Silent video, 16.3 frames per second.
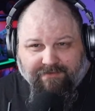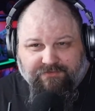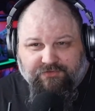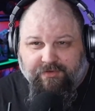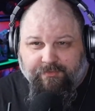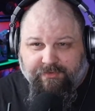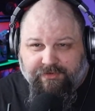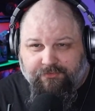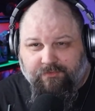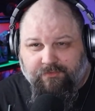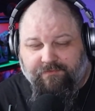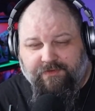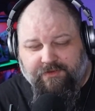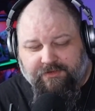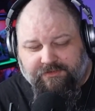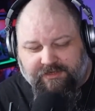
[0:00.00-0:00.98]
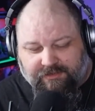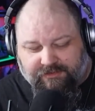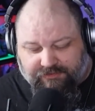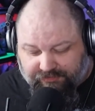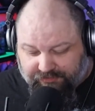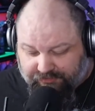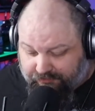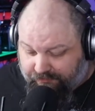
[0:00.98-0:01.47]
stream and do reviews, I
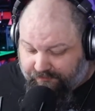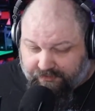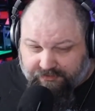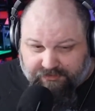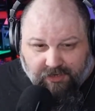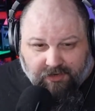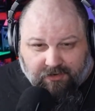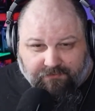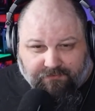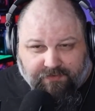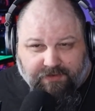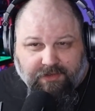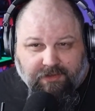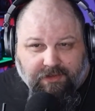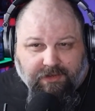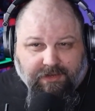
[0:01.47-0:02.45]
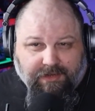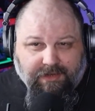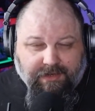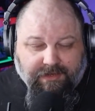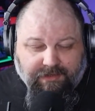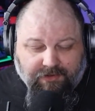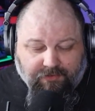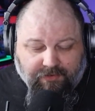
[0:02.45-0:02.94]
also do photography.
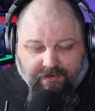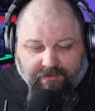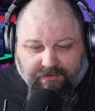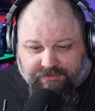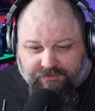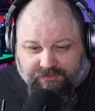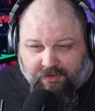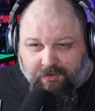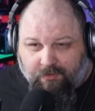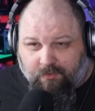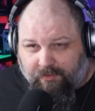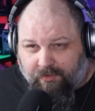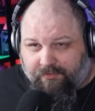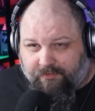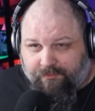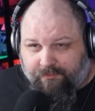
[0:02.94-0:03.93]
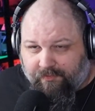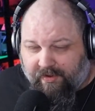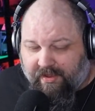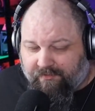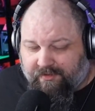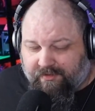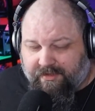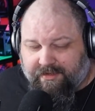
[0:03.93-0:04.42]
Harry as well. We're both
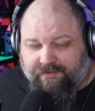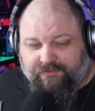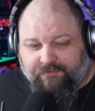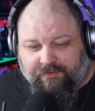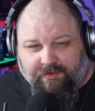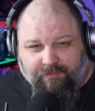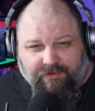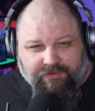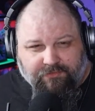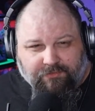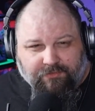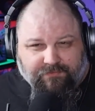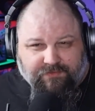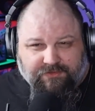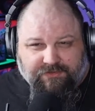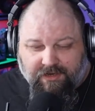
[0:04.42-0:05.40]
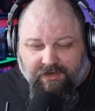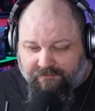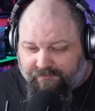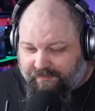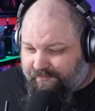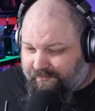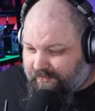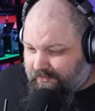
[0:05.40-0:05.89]
heavily into it. I've been doing
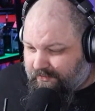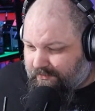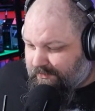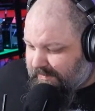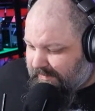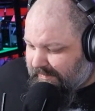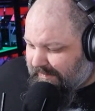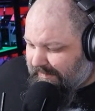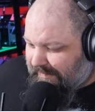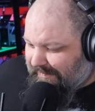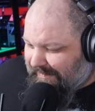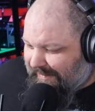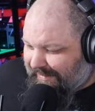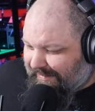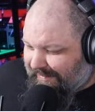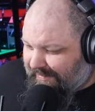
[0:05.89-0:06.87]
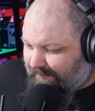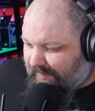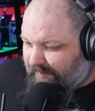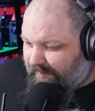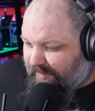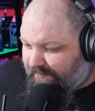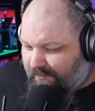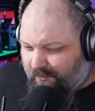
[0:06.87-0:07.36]
photography for, I think,
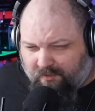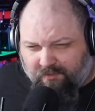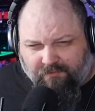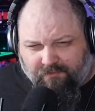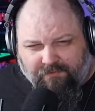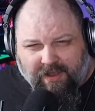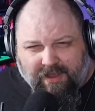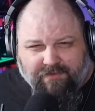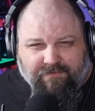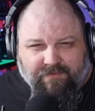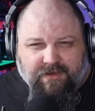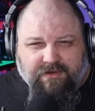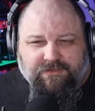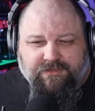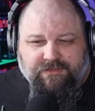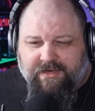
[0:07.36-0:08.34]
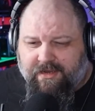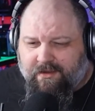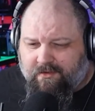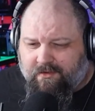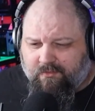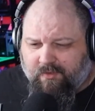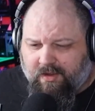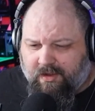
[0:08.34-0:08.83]
maybe 4 or 5 years
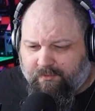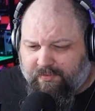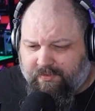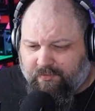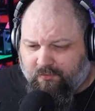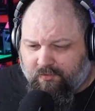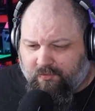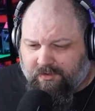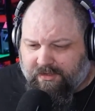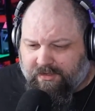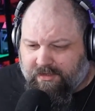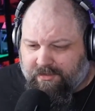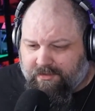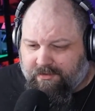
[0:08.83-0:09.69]
now. I've been working